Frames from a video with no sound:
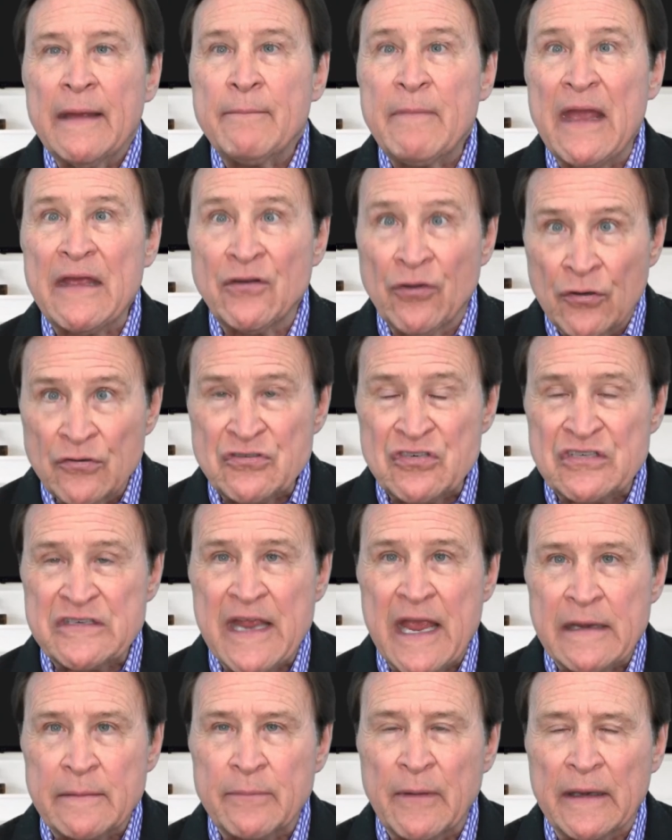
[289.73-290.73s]
made her
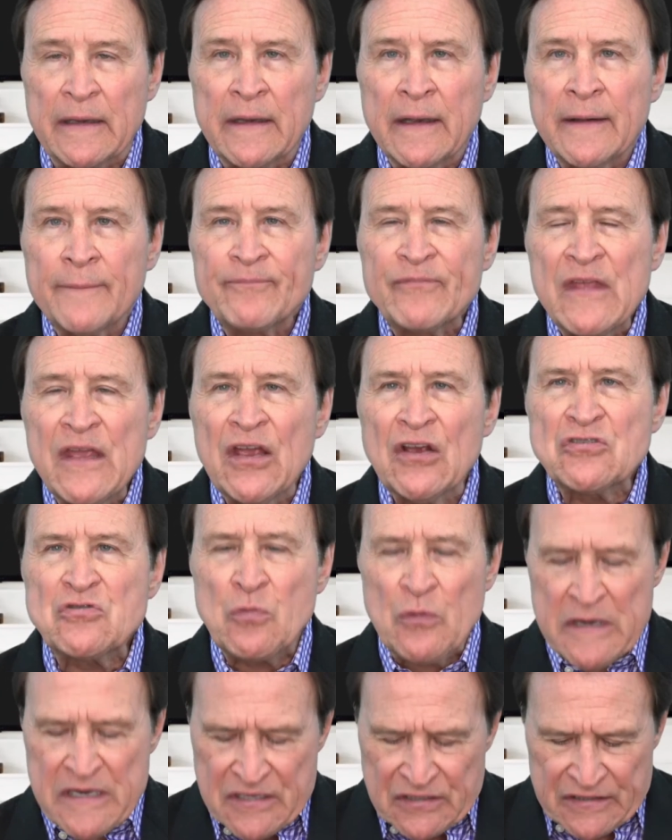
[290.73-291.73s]
statement.
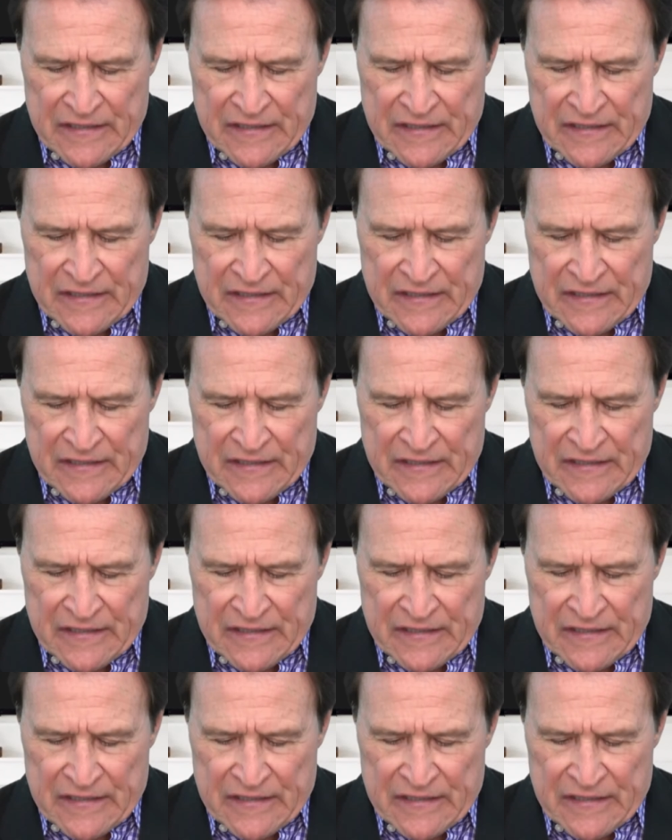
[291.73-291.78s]
Here's what he